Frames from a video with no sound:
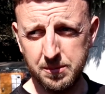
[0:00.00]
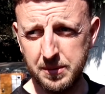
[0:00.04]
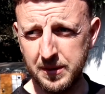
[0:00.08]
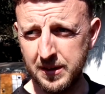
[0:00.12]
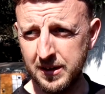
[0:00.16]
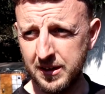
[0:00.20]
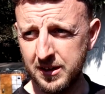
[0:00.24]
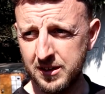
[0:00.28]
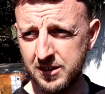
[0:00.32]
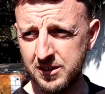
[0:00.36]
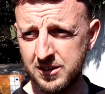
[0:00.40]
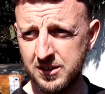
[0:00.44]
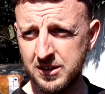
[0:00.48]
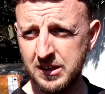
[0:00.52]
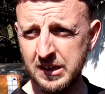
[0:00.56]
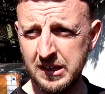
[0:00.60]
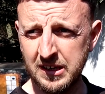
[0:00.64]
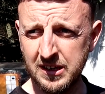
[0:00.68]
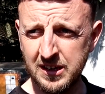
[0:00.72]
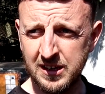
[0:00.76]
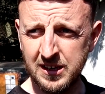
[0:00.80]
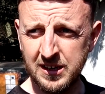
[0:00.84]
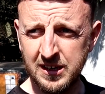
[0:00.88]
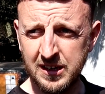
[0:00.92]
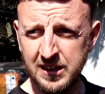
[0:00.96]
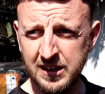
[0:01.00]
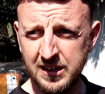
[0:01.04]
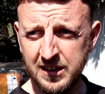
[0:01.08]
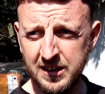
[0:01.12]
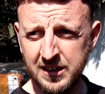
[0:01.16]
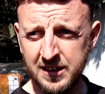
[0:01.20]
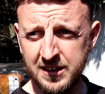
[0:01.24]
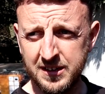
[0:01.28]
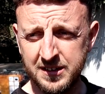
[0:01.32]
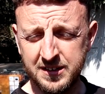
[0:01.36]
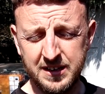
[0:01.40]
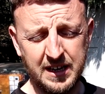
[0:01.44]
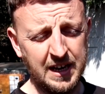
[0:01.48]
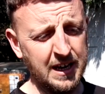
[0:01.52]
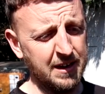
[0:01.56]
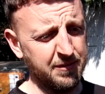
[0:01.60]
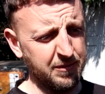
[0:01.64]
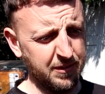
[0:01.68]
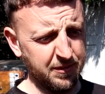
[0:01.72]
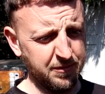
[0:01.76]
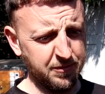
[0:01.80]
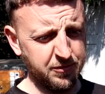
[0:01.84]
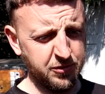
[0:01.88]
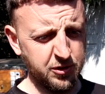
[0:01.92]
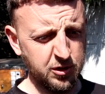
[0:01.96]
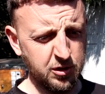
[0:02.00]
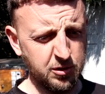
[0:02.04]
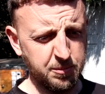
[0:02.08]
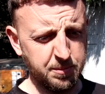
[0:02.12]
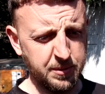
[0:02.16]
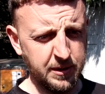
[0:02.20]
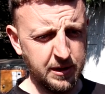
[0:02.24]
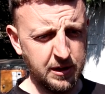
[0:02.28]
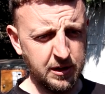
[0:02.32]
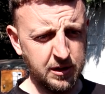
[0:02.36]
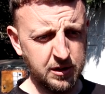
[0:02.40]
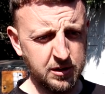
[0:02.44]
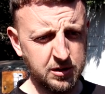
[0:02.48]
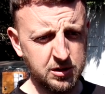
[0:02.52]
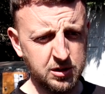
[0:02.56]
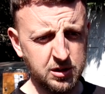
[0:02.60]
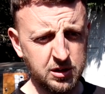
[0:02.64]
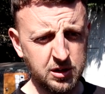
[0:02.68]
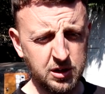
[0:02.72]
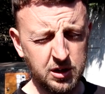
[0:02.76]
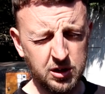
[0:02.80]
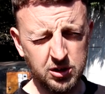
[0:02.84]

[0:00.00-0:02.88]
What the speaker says: beers, Dave had a few beers.